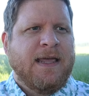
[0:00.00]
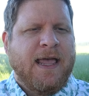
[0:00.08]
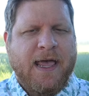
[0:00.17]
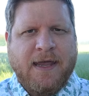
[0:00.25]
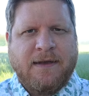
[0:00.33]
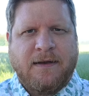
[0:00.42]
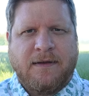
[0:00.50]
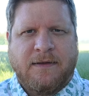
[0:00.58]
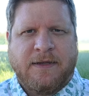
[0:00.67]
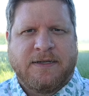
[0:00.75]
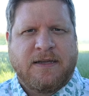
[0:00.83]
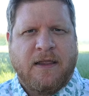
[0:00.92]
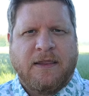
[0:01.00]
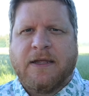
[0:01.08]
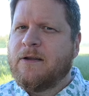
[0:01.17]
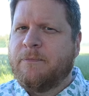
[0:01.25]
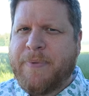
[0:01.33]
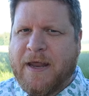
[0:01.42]
And there's a
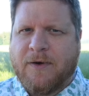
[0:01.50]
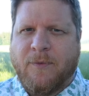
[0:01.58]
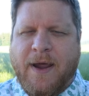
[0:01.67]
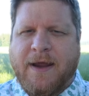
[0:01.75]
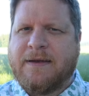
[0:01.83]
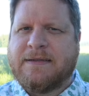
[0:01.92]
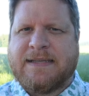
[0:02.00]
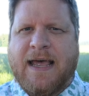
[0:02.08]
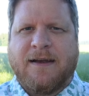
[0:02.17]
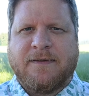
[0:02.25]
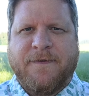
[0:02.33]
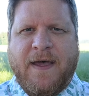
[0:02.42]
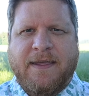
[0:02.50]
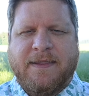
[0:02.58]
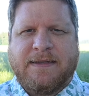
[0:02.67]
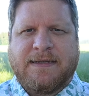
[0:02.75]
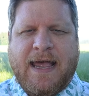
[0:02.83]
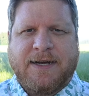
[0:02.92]
little better way to satisfy it
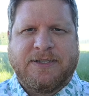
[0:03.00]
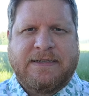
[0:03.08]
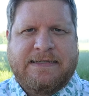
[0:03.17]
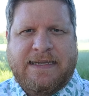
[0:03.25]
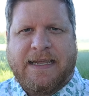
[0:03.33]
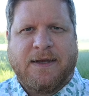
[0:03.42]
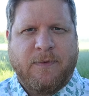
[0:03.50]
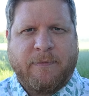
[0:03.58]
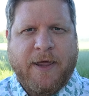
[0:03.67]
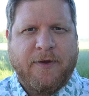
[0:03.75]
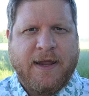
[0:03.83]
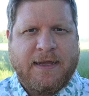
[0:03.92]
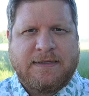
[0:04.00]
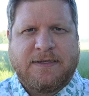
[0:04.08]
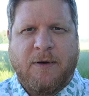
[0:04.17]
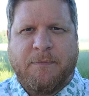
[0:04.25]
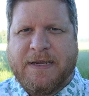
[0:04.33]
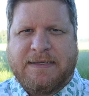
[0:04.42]
than to actually dig in with my own hands,
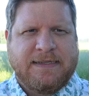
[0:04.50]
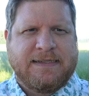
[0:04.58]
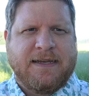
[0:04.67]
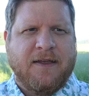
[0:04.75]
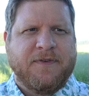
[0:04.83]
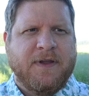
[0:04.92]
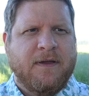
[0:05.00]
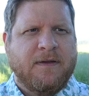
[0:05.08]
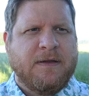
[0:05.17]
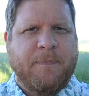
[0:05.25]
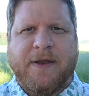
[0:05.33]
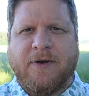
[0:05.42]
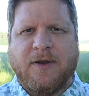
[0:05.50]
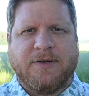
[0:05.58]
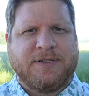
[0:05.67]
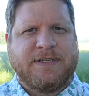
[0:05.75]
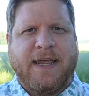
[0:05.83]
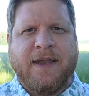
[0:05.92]
start mixing stuff to better
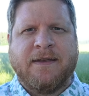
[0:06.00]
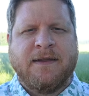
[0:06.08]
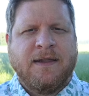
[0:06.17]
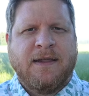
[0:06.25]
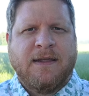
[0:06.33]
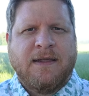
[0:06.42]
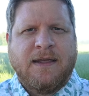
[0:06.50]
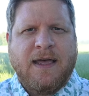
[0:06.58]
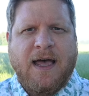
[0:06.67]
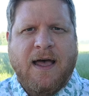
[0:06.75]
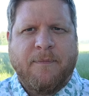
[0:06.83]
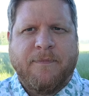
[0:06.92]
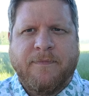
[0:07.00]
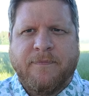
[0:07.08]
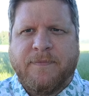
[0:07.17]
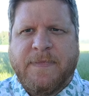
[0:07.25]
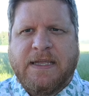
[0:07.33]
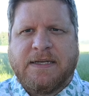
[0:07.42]
understand
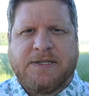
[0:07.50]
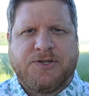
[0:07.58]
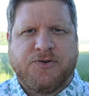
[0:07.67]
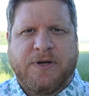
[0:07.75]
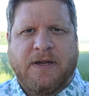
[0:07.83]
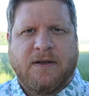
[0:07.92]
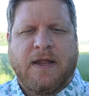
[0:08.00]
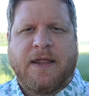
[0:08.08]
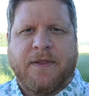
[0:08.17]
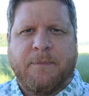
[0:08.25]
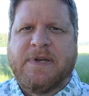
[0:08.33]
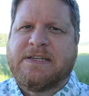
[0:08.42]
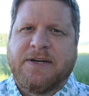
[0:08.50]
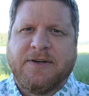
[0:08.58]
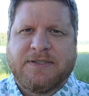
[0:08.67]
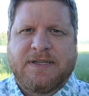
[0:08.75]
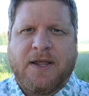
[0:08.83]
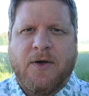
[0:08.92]
the industry and the
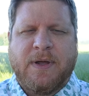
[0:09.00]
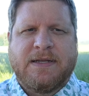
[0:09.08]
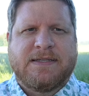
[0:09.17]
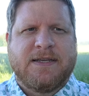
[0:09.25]
materials that go in.